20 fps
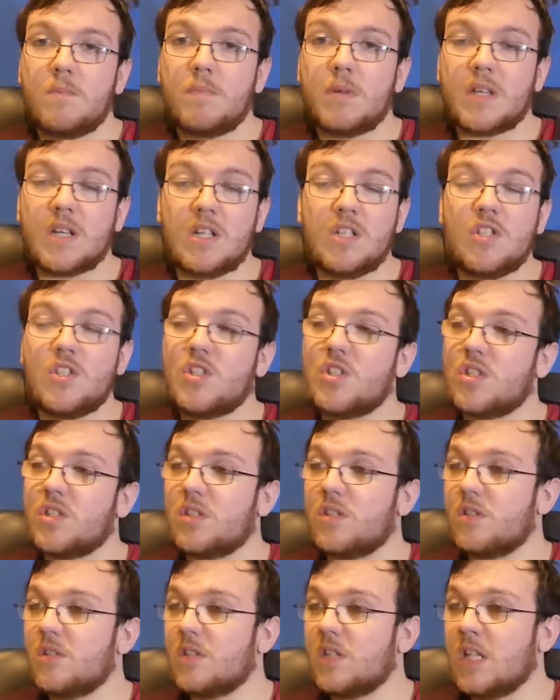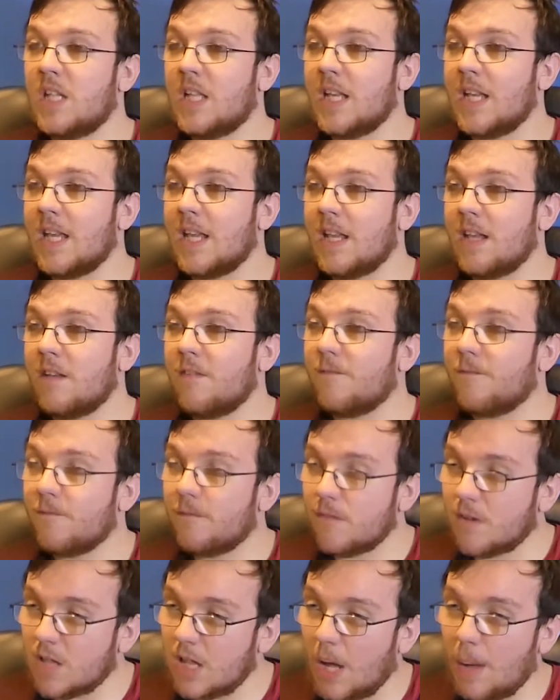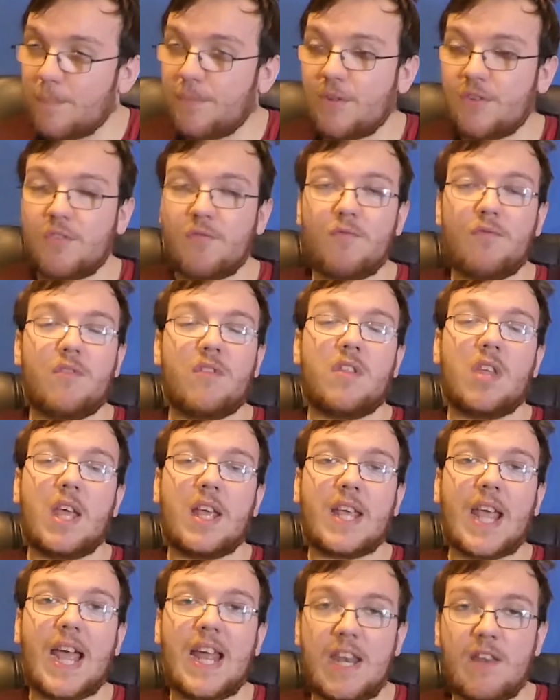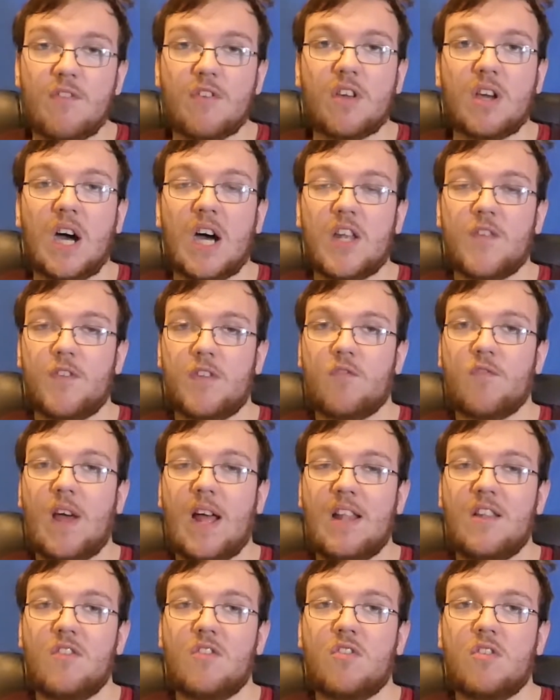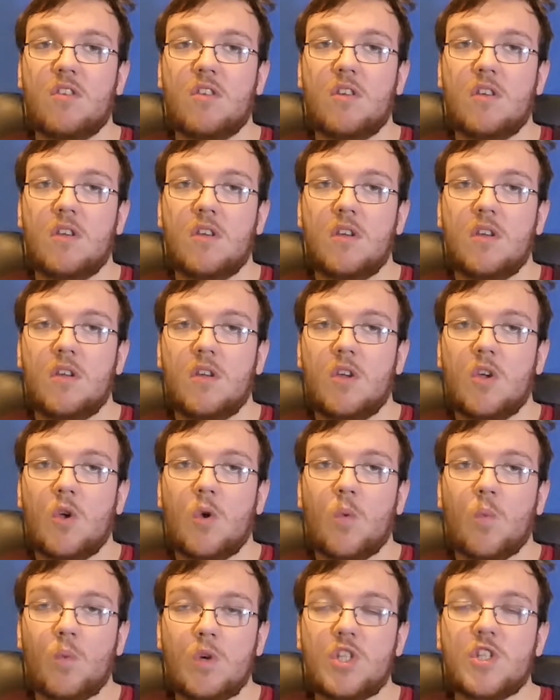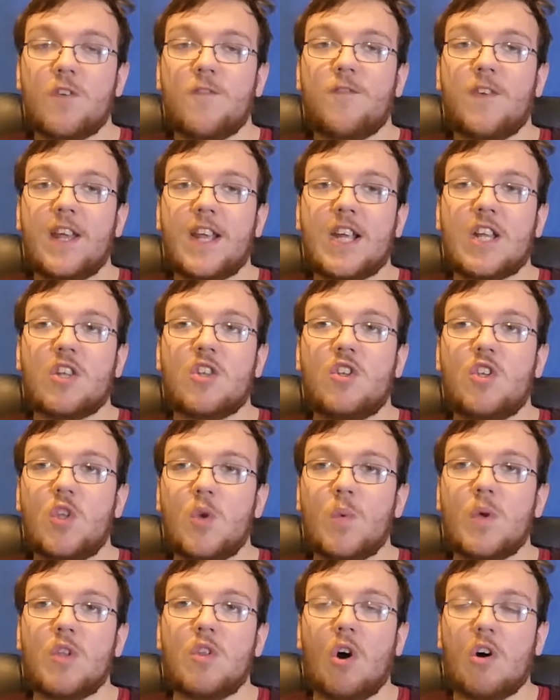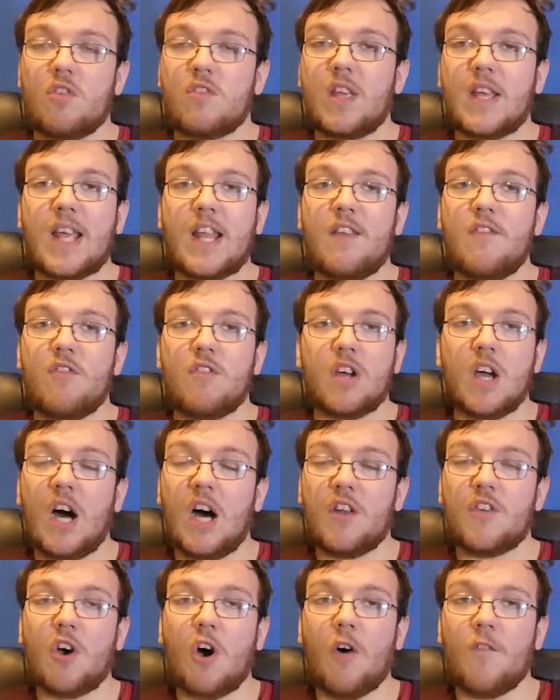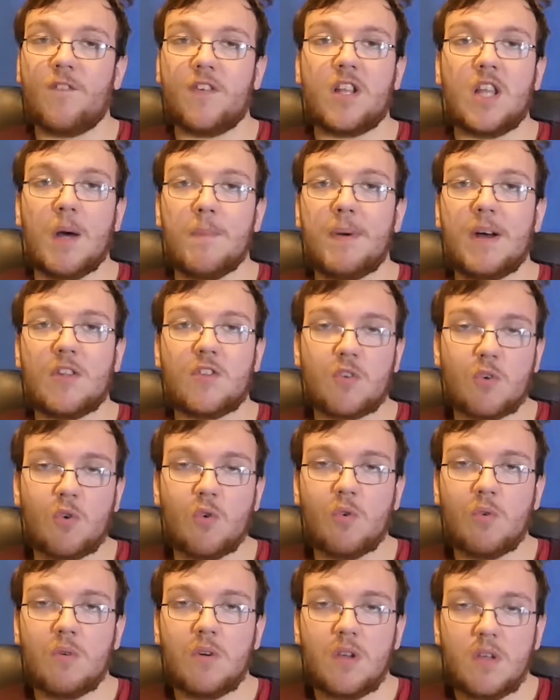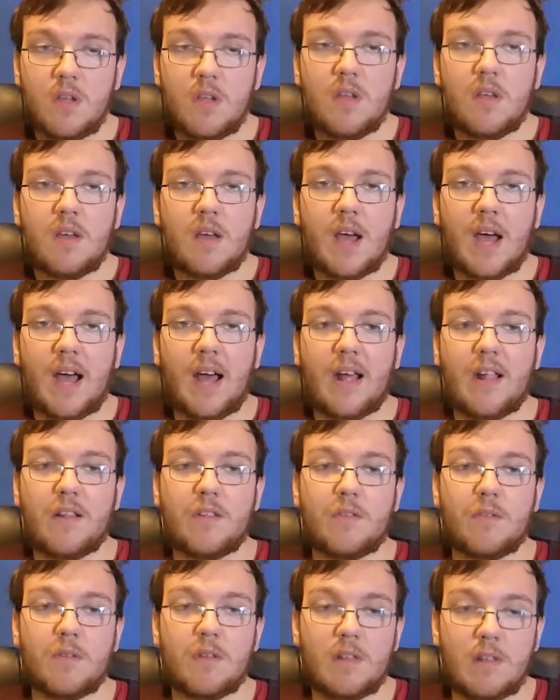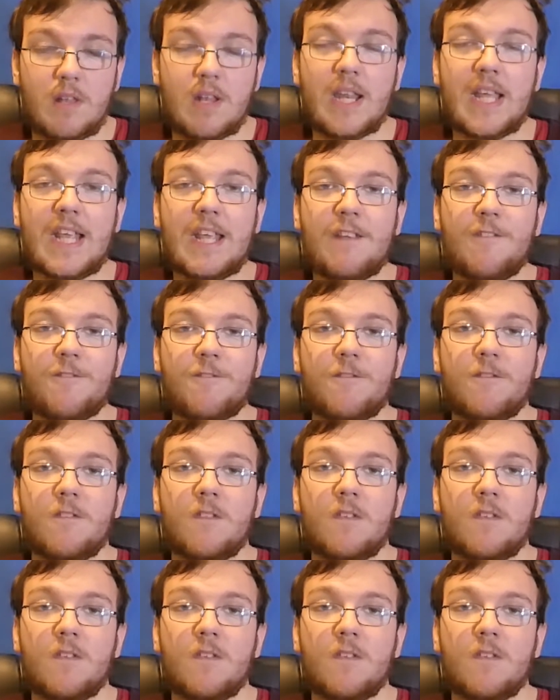because the club doesn't take any regard of its fans. We should think, do we not take any regard of the club at all, and leave